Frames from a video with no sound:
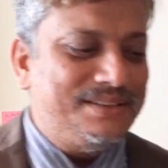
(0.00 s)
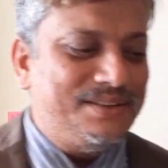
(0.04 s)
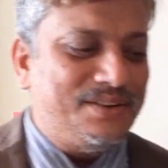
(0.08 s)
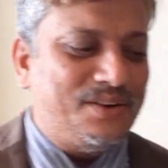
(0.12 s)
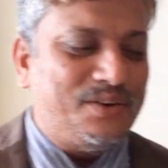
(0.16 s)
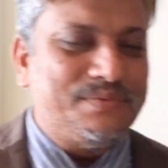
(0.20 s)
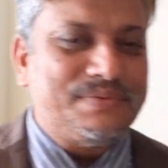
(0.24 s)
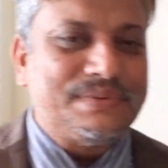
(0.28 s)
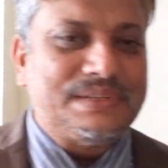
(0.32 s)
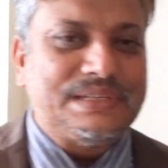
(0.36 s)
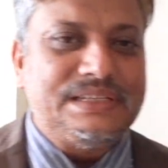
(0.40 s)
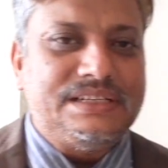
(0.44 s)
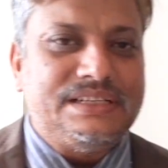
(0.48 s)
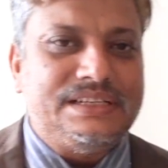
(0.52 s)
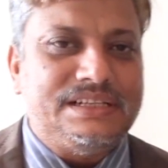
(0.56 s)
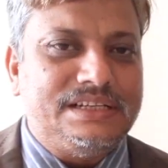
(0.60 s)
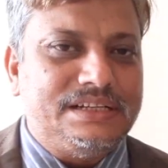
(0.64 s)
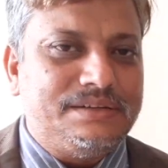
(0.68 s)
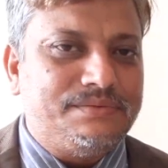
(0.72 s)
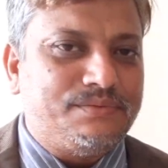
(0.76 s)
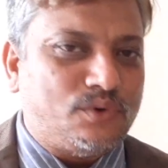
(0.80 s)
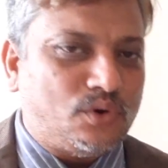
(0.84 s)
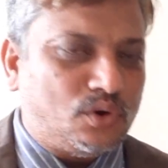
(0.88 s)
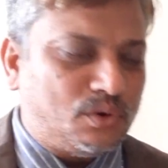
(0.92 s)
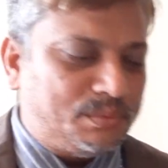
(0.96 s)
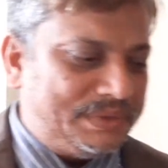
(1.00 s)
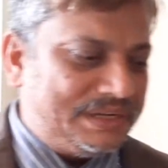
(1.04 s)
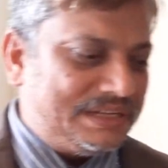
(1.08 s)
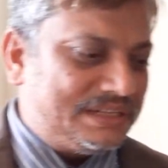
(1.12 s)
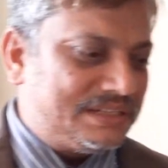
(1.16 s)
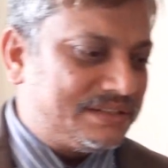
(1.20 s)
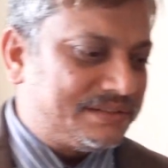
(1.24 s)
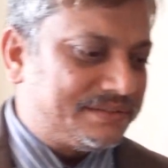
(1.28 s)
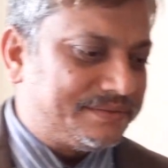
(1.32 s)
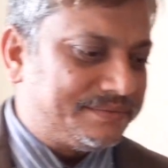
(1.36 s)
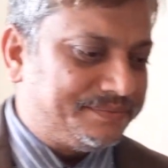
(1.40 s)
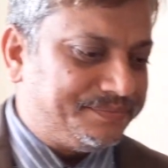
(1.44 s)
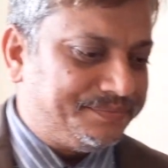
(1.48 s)
of key
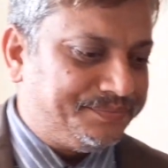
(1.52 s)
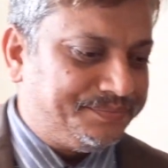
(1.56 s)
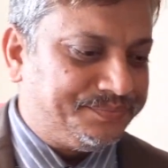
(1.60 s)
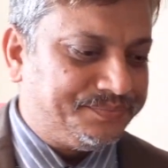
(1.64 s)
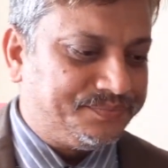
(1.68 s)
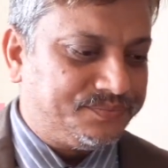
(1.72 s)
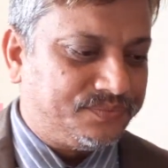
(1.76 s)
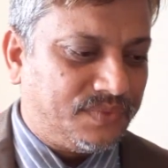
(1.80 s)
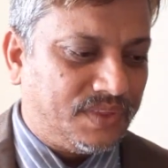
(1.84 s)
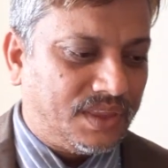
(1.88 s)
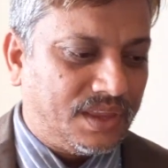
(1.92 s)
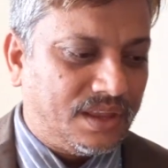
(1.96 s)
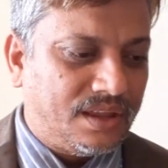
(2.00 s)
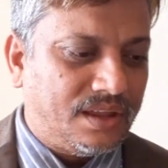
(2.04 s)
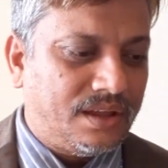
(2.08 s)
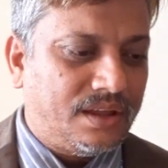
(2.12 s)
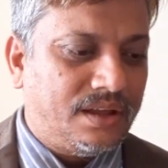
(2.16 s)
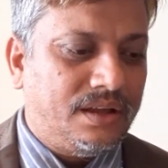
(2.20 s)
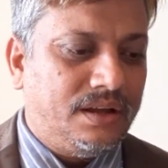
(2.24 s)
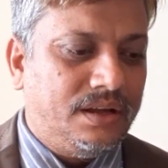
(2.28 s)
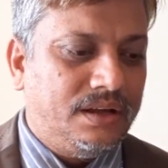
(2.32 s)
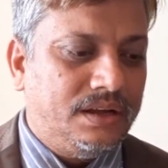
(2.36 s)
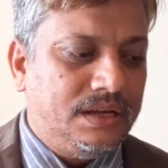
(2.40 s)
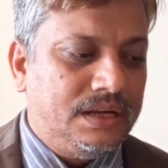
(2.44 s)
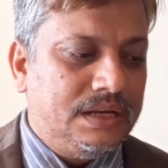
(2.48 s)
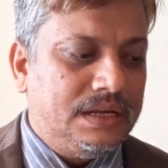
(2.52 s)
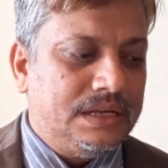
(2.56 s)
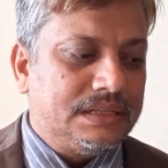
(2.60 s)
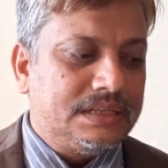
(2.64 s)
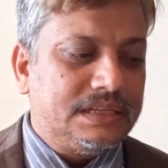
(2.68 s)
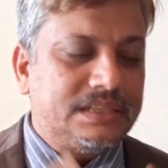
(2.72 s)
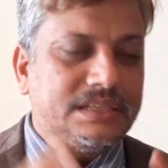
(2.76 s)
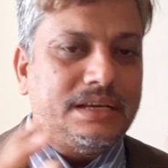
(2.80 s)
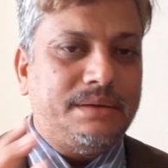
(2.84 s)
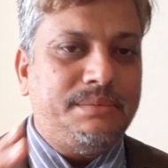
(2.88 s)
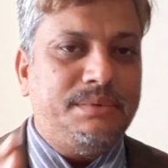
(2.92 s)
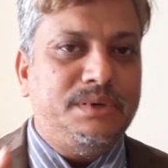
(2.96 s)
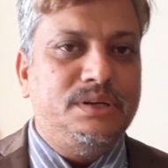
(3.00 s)
information.
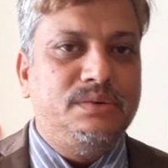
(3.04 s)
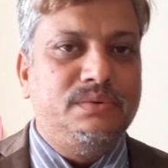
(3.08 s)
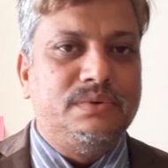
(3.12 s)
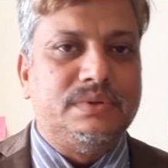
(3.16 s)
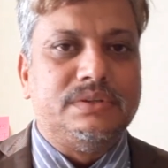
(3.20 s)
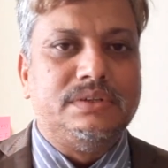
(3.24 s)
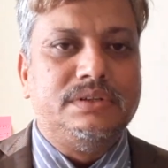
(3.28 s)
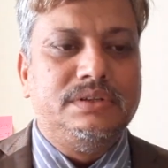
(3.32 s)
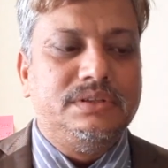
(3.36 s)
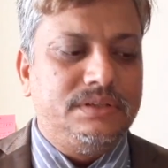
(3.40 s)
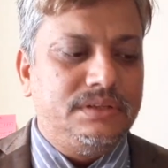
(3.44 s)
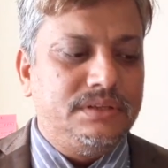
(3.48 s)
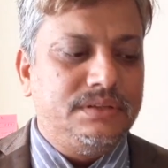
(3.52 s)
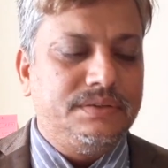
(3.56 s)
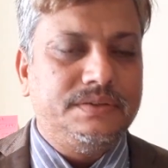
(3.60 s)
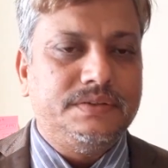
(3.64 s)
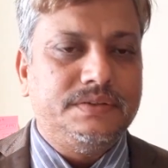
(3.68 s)
Thus everyone